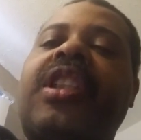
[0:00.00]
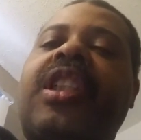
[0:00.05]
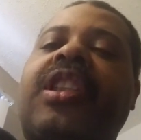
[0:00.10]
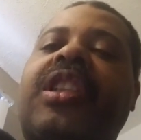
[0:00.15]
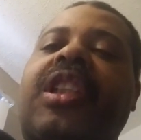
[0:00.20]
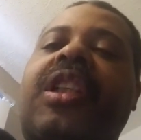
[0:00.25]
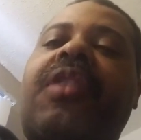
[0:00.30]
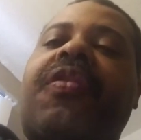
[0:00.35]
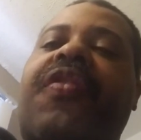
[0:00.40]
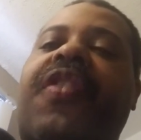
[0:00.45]

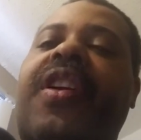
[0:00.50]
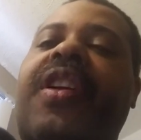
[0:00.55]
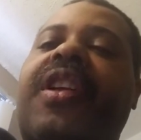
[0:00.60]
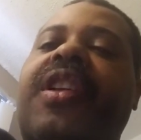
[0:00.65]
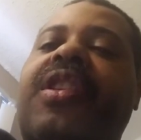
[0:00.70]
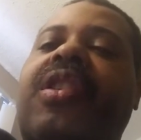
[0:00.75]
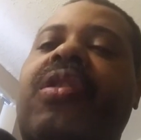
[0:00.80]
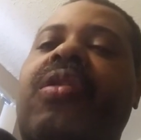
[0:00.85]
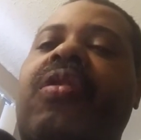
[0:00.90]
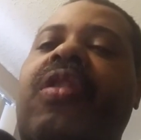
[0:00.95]
the
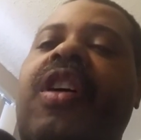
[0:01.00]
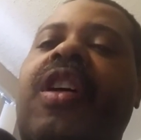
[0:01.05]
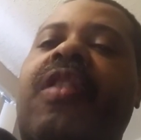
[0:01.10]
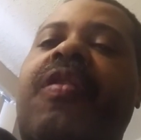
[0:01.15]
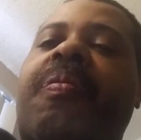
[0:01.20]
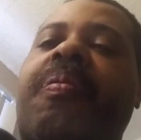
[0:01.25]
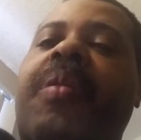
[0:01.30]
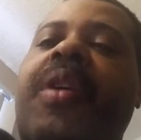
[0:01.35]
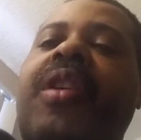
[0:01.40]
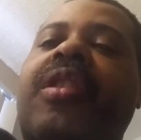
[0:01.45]
defendants, who
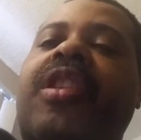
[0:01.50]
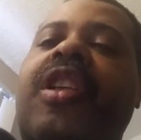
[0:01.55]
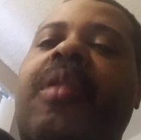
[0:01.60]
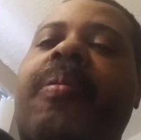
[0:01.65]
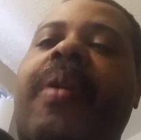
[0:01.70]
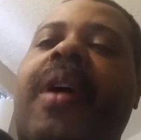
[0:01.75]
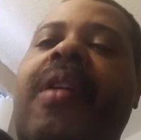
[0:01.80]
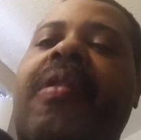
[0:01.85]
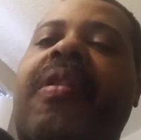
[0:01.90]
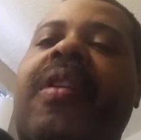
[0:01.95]
have military
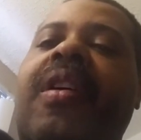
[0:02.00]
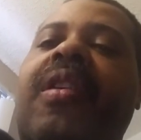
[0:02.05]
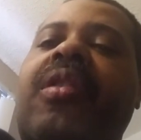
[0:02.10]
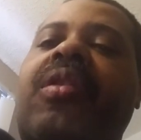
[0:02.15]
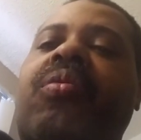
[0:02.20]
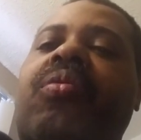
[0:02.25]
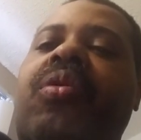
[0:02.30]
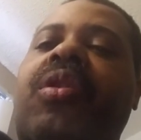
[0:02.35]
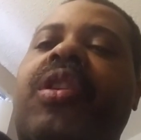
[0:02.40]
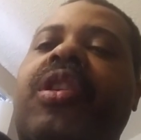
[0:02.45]

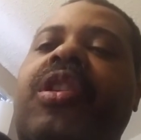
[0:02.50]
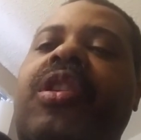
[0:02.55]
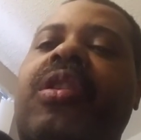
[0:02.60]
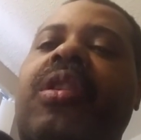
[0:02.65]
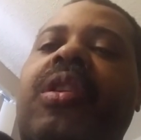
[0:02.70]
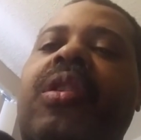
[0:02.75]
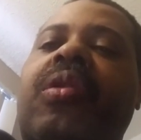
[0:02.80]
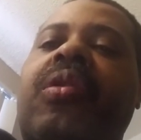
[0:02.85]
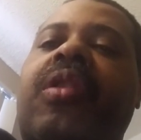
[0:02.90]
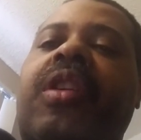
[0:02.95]
backgrounds, wanted to
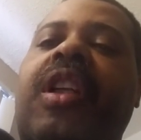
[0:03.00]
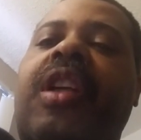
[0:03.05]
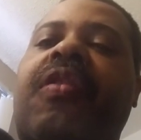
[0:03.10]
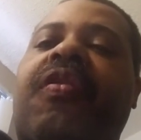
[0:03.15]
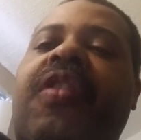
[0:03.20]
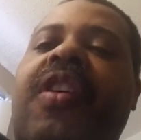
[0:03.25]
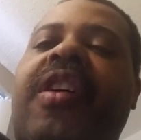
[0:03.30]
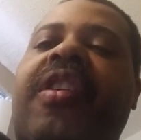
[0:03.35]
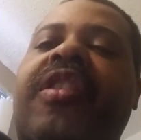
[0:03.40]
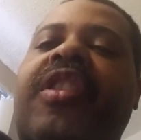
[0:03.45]
loosely
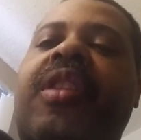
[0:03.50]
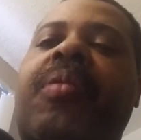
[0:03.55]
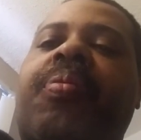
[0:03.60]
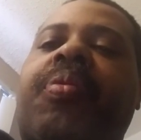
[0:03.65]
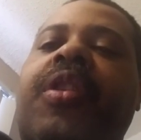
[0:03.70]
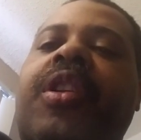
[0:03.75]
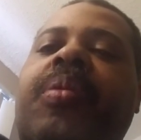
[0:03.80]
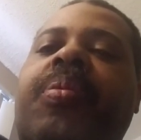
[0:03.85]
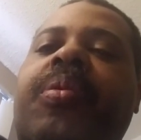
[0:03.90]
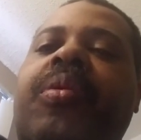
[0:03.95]
follow the
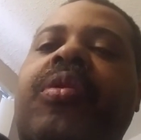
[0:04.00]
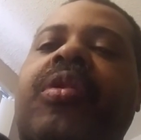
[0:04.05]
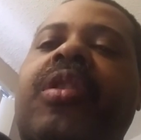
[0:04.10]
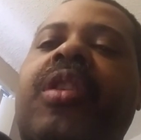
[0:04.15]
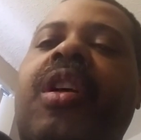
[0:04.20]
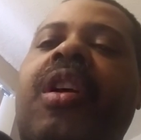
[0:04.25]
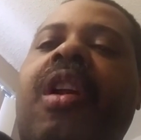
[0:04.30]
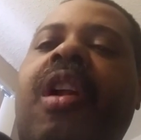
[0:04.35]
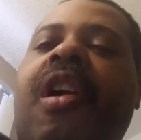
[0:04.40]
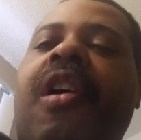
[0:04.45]
principles
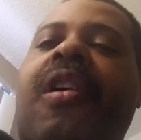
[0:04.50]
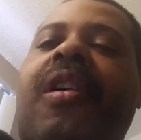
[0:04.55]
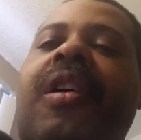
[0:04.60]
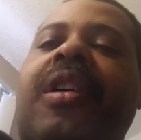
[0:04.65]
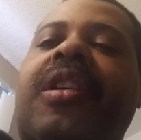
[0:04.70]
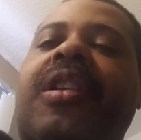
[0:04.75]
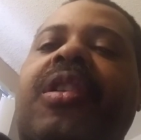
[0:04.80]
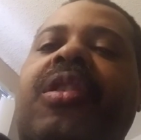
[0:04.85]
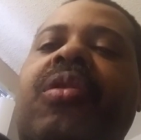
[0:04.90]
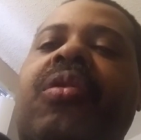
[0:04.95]
of
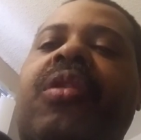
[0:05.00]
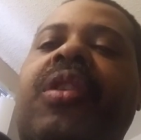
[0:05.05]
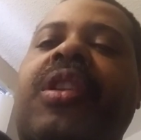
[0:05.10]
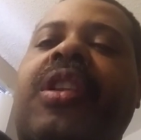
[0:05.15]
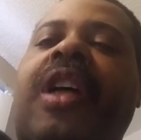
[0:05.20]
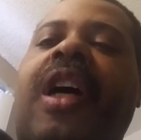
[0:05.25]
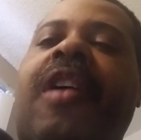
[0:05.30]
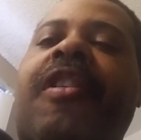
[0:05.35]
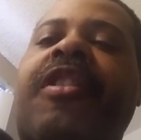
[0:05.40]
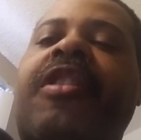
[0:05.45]
the notorious
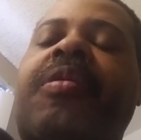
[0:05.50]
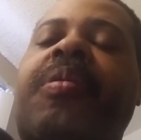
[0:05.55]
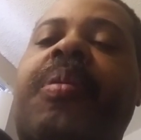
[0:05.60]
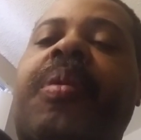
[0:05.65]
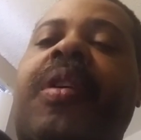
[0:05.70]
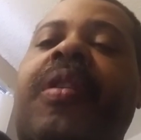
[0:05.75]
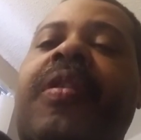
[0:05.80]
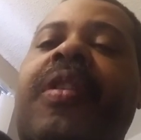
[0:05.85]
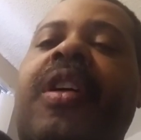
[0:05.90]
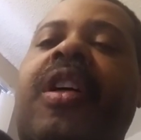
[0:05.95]
Irish
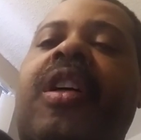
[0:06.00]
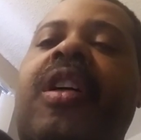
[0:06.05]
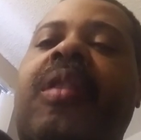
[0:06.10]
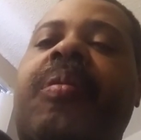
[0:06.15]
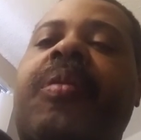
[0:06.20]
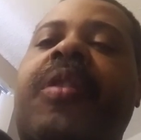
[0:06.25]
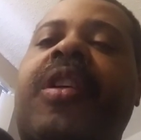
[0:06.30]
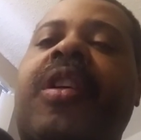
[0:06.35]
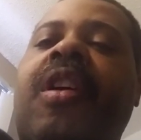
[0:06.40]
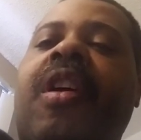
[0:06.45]
Republican
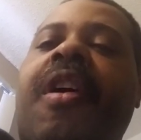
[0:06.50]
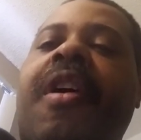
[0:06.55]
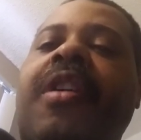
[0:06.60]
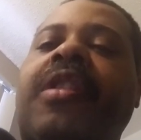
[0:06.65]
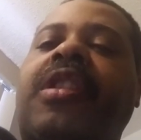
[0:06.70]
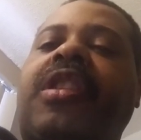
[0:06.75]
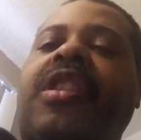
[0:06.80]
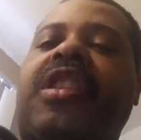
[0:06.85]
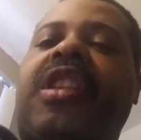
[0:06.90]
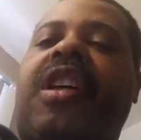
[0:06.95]
Army,
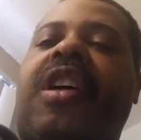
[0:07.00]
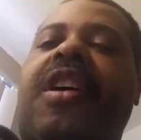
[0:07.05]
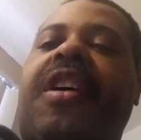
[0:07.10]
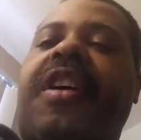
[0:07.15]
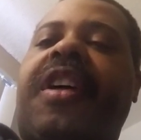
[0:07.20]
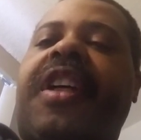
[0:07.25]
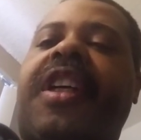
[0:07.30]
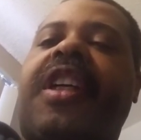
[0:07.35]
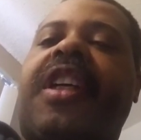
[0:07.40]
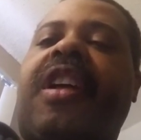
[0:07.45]

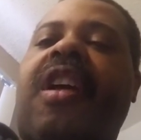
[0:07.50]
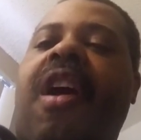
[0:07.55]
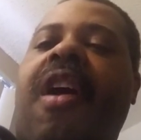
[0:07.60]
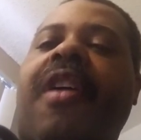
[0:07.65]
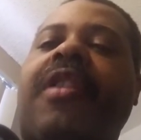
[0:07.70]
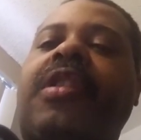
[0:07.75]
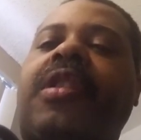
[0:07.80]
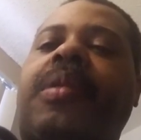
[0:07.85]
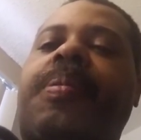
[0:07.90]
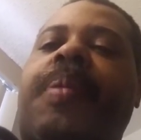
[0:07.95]
a
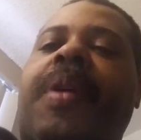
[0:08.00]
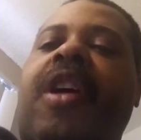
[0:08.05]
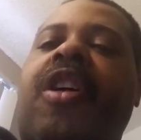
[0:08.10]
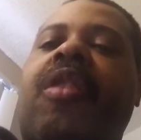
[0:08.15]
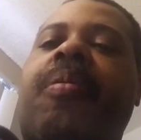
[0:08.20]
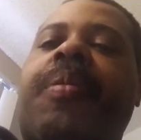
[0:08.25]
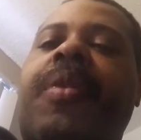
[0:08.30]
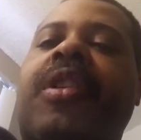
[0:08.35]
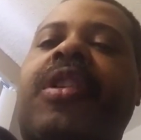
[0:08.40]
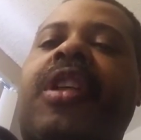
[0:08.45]

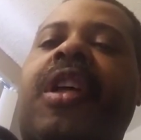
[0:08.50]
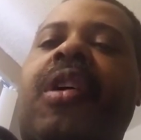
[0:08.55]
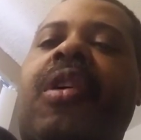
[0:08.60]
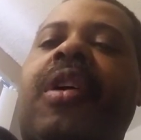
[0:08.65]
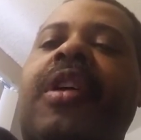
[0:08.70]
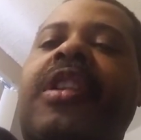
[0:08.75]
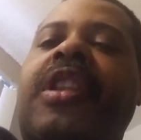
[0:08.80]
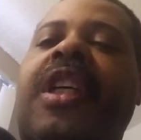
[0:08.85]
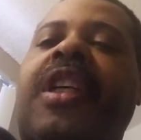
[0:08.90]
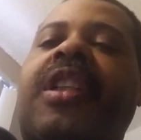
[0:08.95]
paramilitary
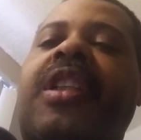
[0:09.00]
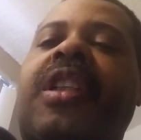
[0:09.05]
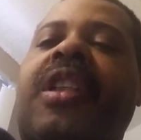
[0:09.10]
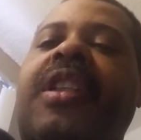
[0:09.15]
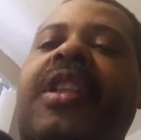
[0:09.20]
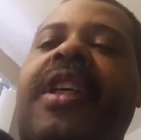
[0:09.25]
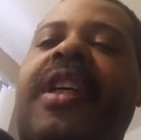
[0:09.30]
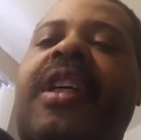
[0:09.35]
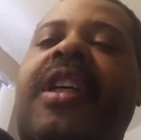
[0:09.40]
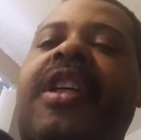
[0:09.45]
organization
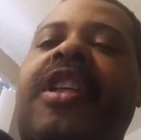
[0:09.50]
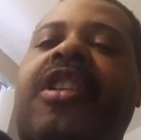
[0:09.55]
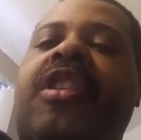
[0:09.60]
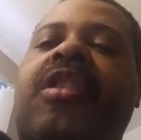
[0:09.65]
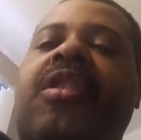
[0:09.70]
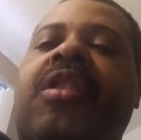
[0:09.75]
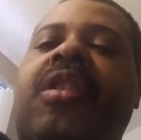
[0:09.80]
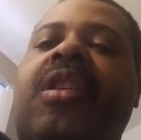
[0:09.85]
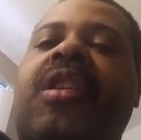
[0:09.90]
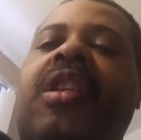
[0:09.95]
dedicated
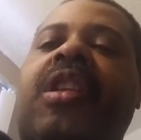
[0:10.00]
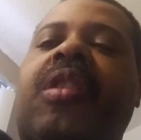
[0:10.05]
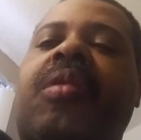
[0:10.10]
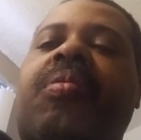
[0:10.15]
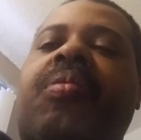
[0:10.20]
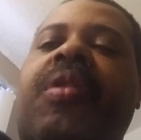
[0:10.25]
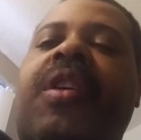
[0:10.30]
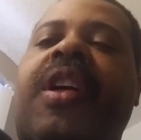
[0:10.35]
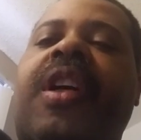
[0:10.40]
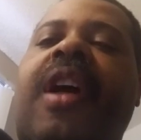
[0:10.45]
to
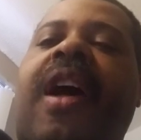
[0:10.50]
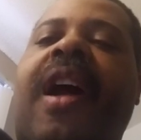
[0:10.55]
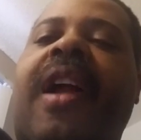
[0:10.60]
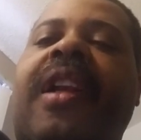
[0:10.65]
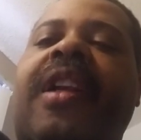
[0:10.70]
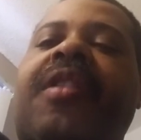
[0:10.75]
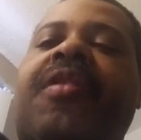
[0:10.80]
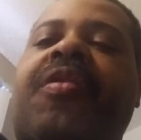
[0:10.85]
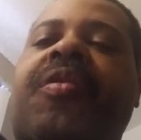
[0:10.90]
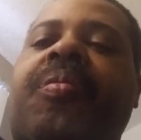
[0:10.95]
liberating
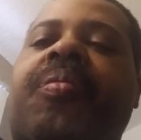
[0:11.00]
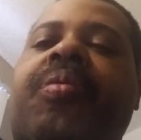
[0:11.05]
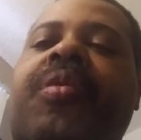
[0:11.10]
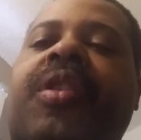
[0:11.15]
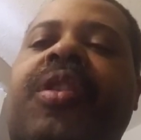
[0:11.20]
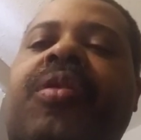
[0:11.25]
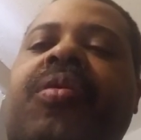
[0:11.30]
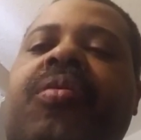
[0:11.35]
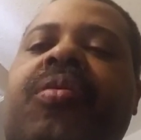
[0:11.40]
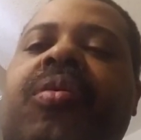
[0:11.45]
Ireland from
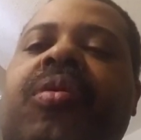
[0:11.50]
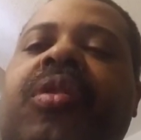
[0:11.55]
British rule.